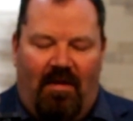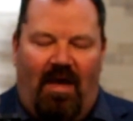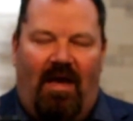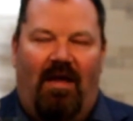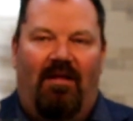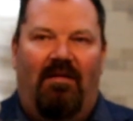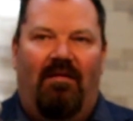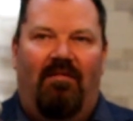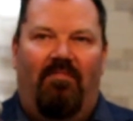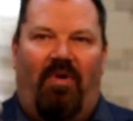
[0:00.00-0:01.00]

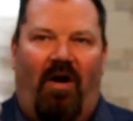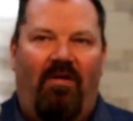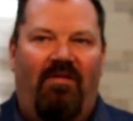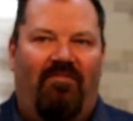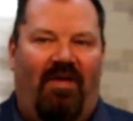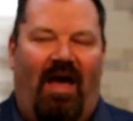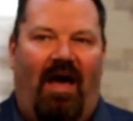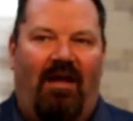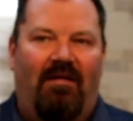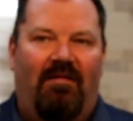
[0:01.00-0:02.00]
And part of
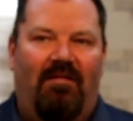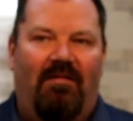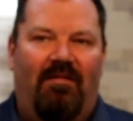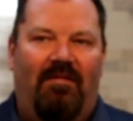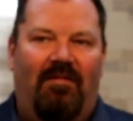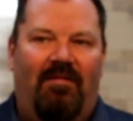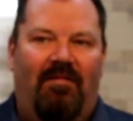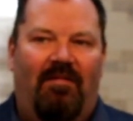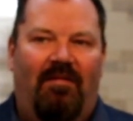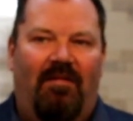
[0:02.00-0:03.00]
that
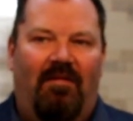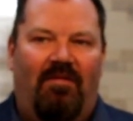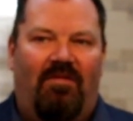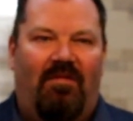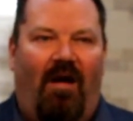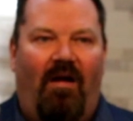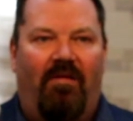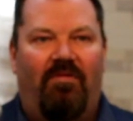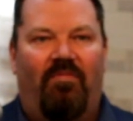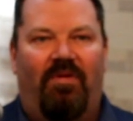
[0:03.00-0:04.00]

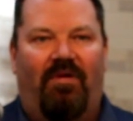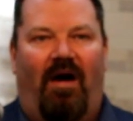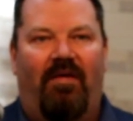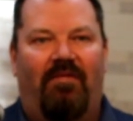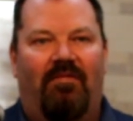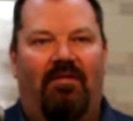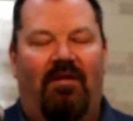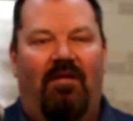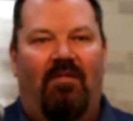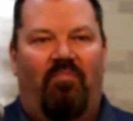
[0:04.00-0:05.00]
starts with us
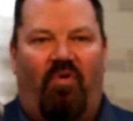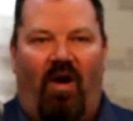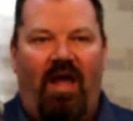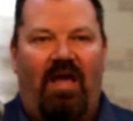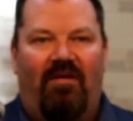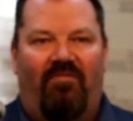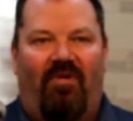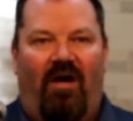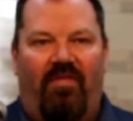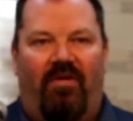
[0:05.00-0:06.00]
praying
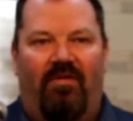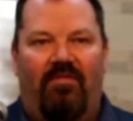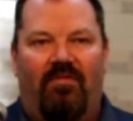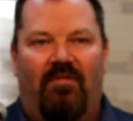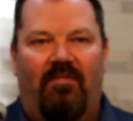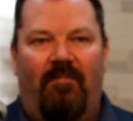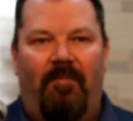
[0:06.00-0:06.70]
for others